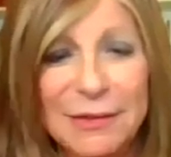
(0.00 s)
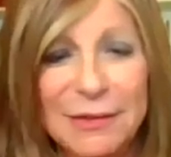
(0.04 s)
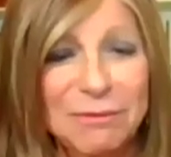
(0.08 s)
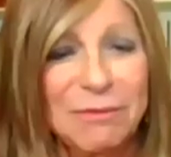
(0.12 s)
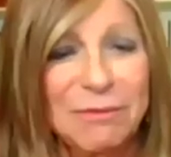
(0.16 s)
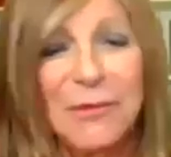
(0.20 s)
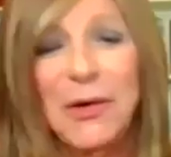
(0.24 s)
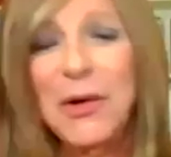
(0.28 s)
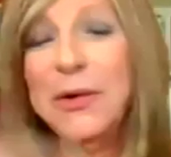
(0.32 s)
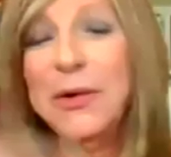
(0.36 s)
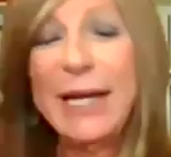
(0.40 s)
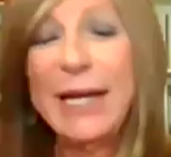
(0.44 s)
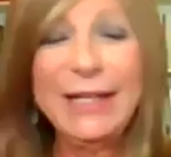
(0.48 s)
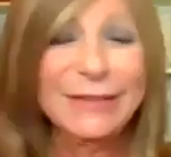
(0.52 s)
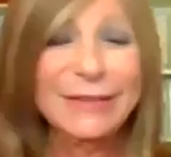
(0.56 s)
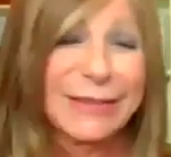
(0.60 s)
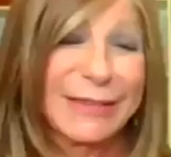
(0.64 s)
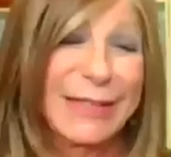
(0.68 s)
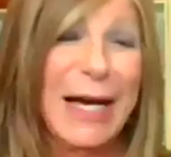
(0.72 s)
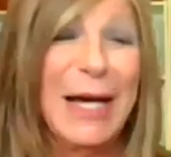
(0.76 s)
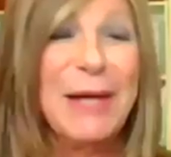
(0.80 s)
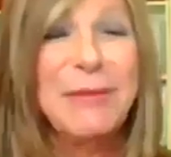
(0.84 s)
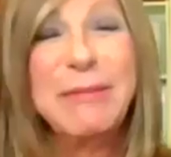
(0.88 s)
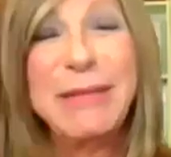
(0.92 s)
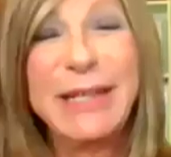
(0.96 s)
okay,
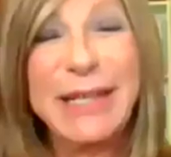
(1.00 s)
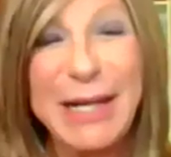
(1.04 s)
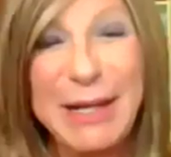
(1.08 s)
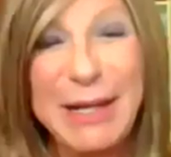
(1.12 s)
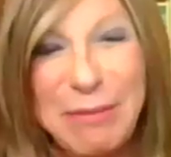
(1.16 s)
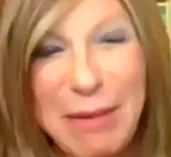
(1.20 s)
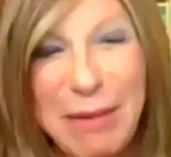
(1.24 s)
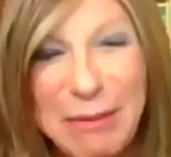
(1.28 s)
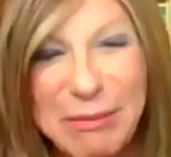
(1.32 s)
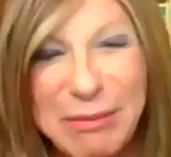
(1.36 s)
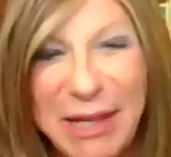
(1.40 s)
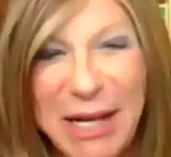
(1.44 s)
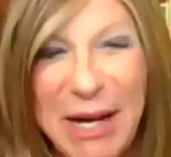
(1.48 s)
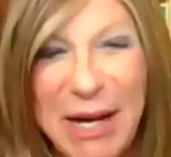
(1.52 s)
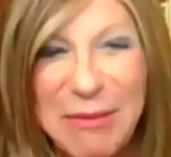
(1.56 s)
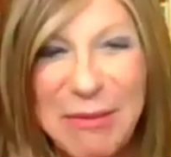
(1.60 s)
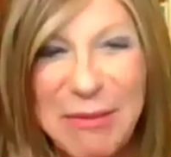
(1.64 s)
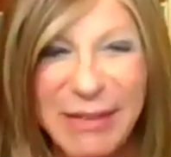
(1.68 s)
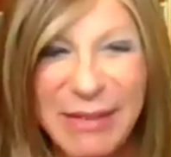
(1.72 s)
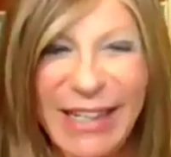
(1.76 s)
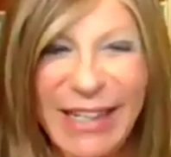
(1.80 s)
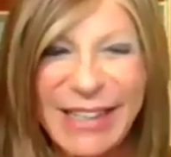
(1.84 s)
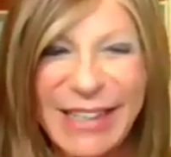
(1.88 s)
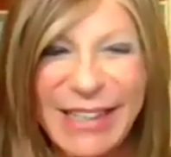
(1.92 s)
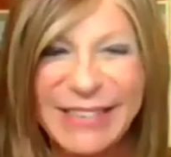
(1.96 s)
sign me up, I'm
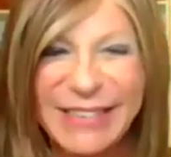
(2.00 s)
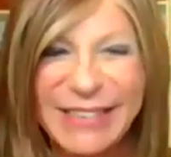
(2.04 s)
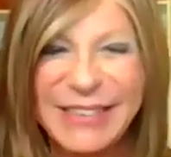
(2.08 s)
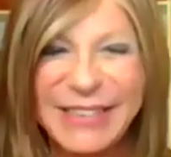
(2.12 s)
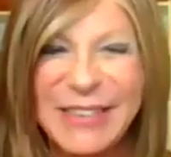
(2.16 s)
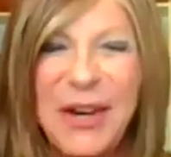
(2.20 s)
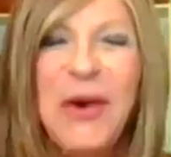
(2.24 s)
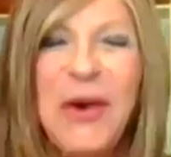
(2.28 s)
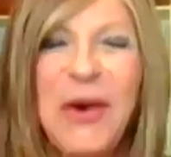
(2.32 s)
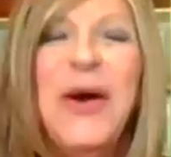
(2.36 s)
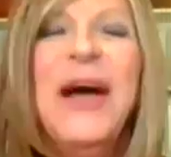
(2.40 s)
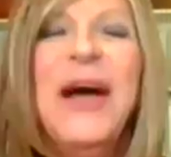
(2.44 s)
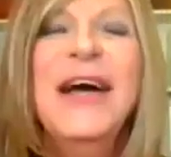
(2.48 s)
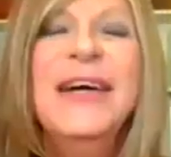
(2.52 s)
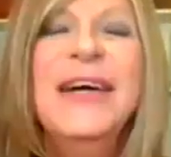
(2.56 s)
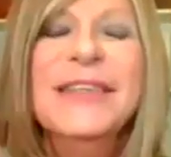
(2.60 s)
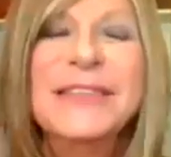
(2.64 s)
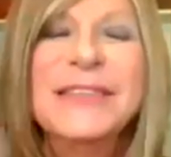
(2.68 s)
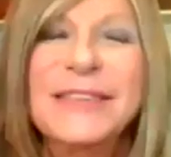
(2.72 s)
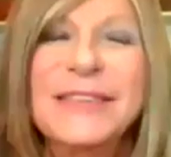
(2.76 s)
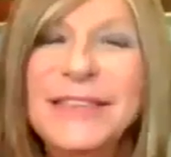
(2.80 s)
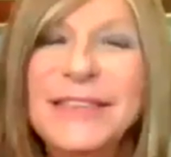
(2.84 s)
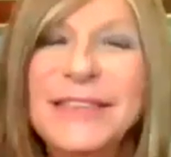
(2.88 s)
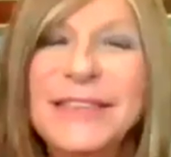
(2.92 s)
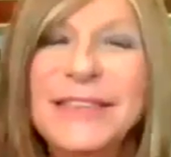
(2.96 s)
coming. So
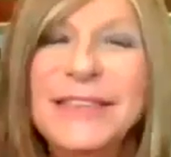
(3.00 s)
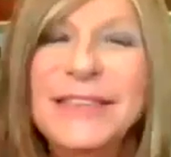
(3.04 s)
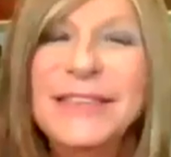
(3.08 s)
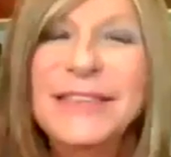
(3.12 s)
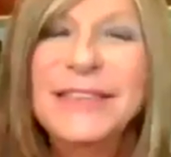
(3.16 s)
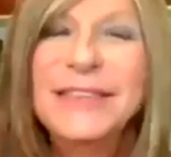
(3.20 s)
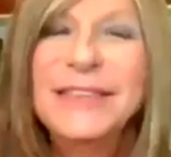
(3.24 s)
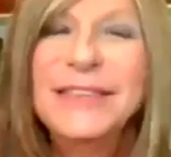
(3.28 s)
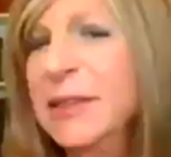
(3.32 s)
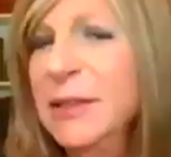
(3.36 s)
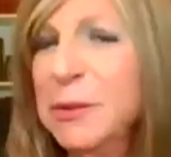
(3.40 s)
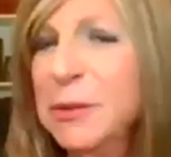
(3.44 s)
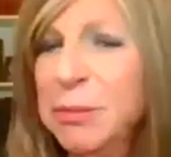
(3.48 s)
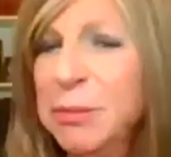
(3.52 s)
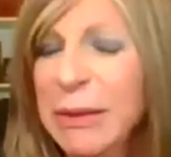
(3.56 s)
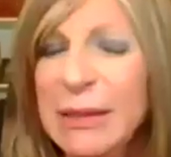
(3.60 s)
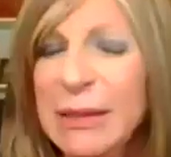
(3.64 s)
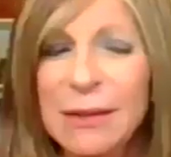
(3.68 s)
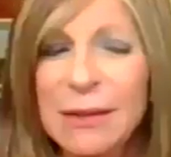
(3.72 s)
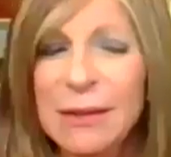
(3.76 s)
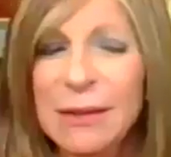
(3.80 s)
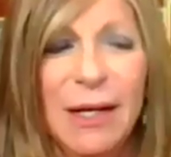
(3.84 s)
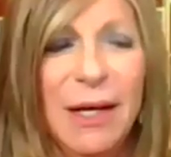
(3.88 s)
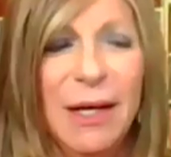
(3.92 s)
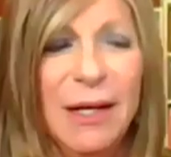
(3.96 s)
she's
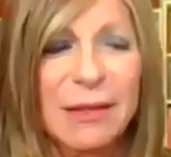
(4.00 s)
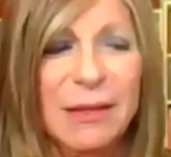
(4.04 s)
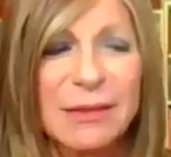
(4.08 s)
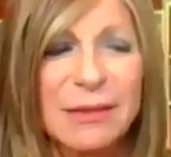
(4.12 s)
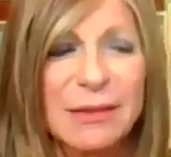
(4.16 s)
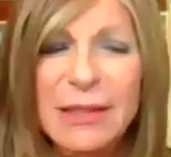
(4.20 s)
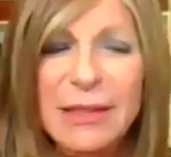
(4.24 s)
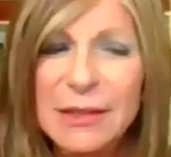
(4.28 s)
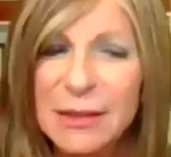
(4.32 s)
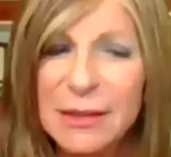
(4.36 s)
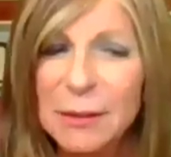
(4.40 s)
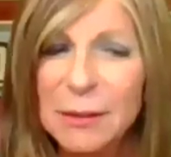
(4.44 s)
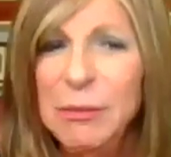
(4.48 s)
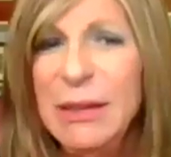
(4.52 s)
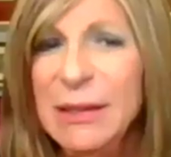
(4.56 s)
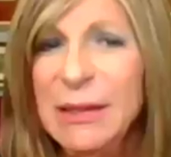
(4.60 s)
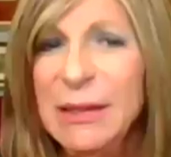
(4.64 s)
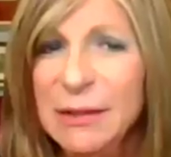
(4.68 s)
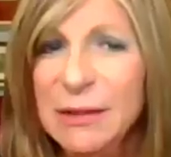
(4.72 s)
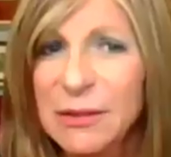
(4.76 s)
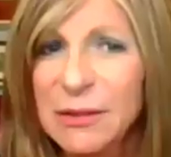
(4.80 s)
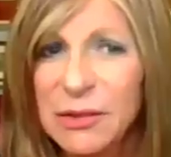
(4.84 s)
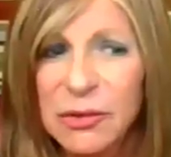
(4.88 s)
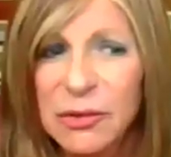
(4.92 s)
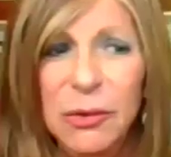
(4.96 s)
been teaching me
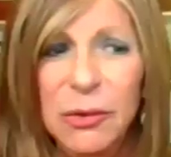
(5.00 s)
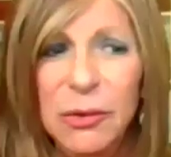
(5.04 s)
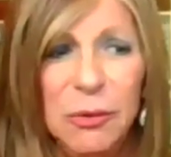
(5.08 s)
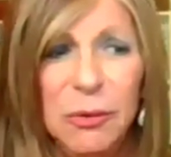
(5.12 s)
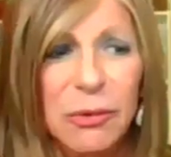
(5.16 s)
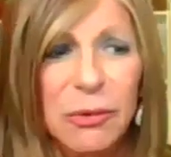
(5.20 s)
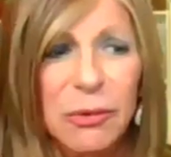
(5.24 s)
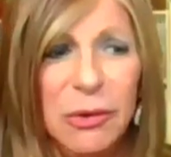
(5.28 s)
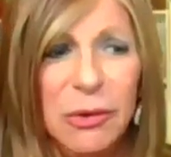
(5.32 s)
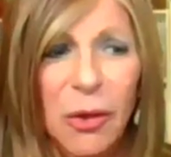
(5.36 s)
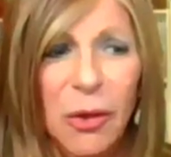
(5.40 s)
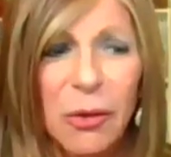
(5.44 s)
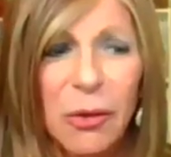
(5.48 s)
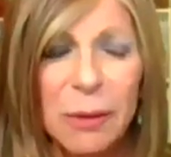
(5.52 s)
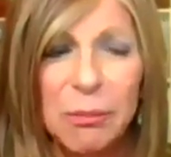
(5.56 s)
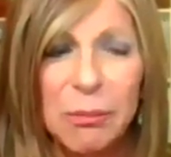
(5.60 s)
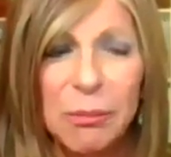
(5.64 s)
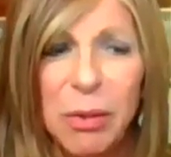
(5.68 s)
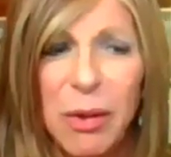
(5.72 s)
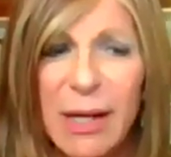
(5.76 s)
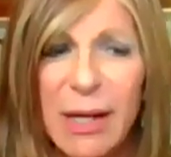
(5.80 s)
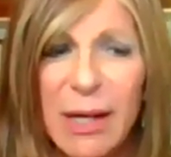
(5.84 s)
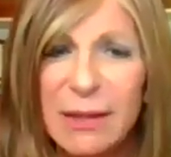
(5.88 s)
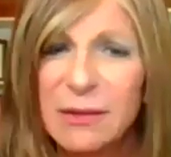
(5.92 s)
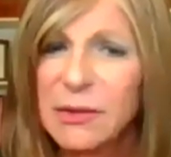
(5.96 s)
this new yoga
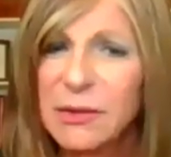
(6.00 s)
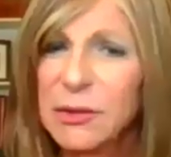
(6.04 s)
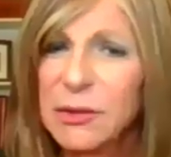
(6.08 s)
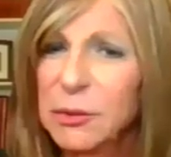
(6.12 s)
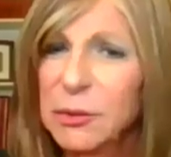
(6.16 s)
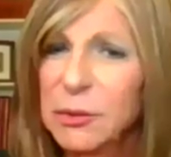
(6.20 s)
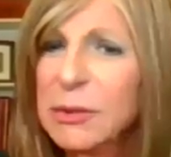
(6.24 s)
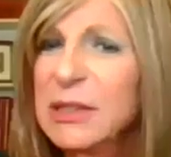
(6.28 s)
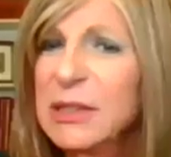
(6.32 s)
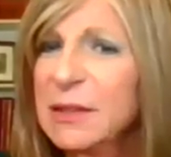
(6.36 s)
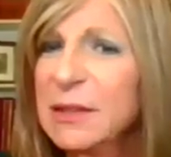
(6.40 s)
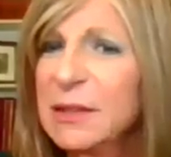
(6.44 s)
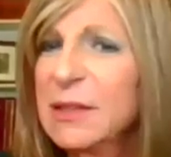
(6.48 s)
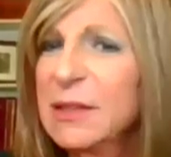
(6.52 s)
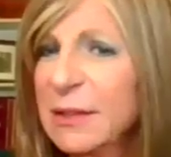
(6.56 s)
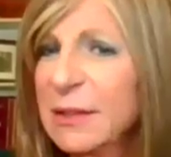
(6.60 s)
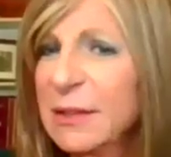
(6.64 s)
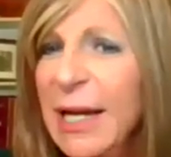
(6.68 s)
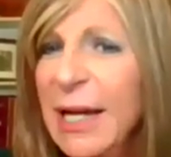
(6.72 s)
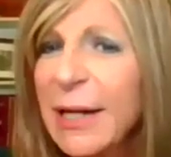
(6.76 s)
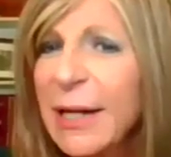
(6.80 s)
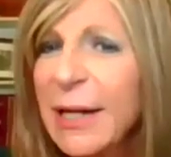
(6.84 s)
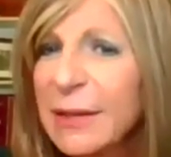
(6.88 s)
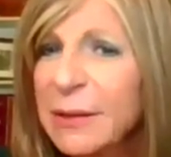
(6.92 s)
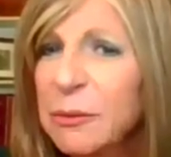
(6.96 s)
practice, which is
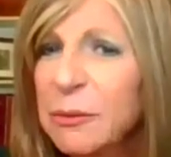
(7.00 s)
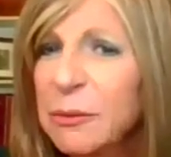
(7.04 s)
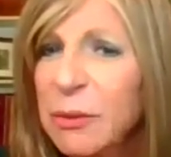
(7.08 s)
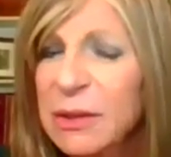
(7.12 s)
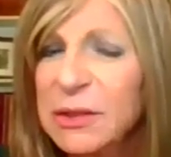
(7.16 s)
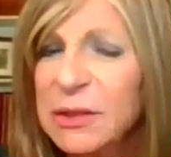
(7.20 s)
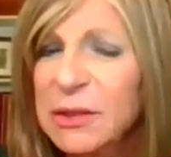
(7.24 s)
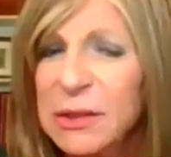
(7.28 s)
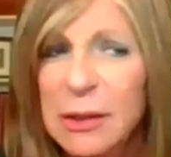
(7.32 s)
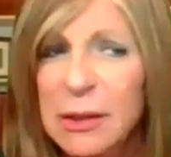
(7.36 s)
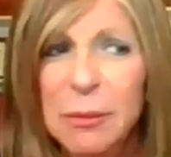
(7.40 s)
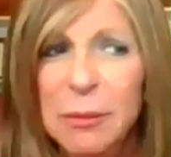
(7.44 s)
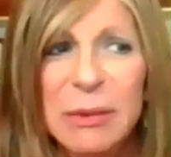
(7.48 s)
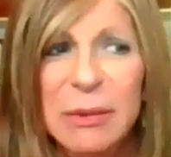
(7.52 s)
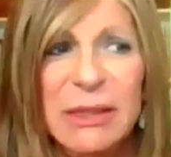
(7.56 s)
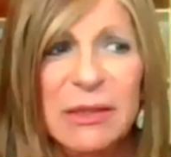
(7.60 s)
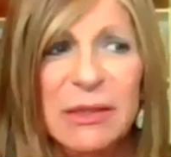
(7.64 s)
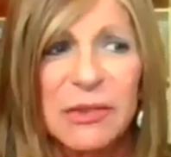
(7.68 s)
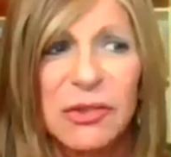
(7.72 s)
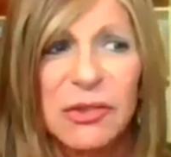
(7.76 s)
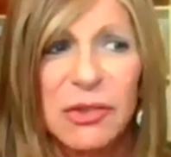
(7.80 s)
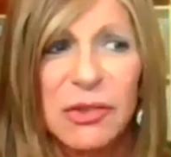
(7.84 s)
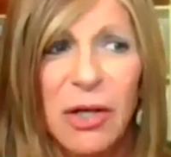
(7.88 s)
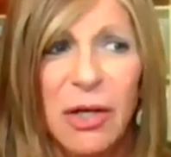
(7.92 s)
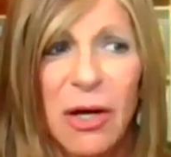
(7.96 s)
exactly what Jimmy
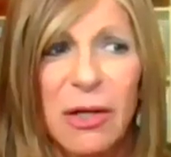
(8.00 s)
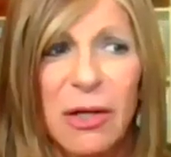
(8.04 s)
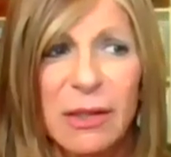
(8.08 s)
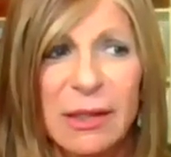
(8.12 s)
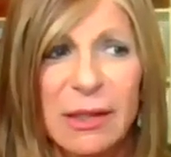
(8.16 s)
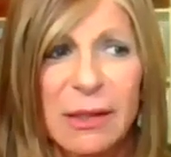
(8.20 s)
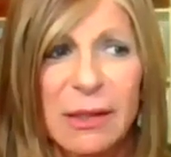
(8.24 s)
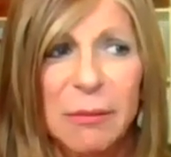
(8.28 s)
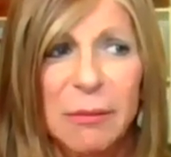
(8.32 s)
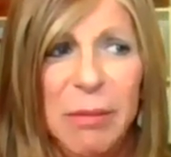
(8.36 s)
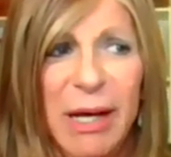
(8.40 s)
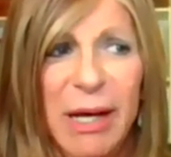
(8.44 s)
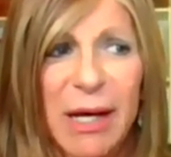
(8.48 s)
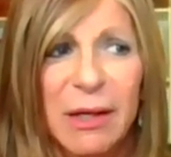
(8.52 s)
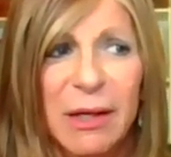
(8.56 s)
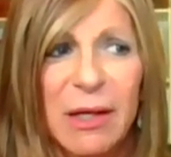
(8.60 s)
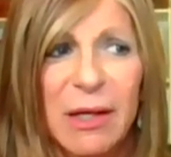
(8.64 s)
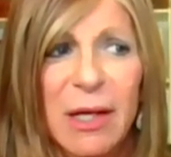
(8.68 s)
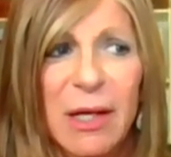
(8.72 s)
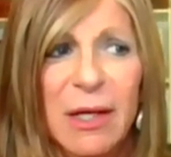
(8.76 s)
is talking about